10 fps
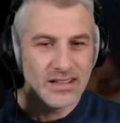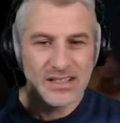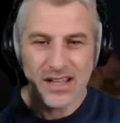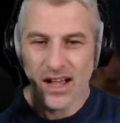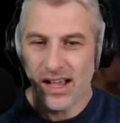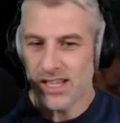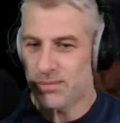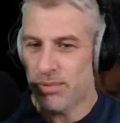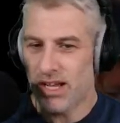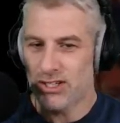his
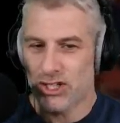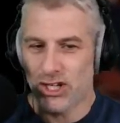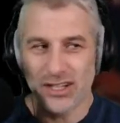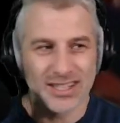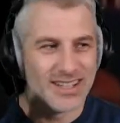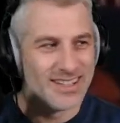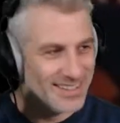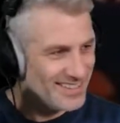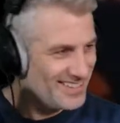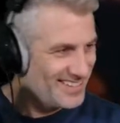eyes bloodshot,
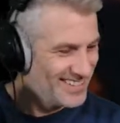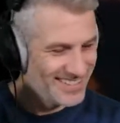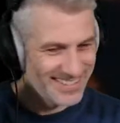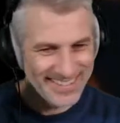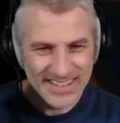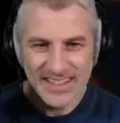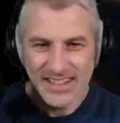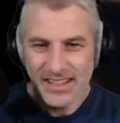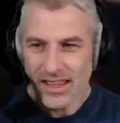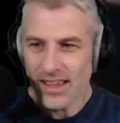
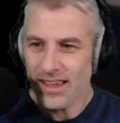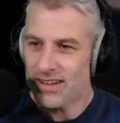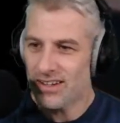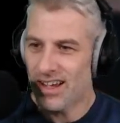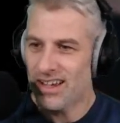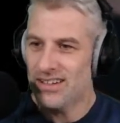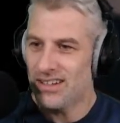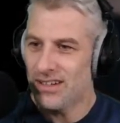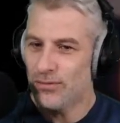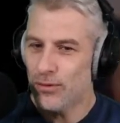I had an
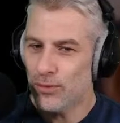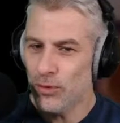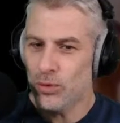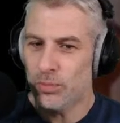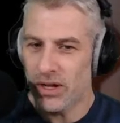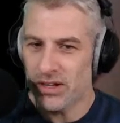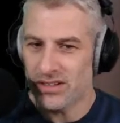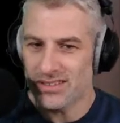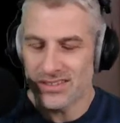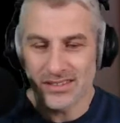idea for fruit pearls.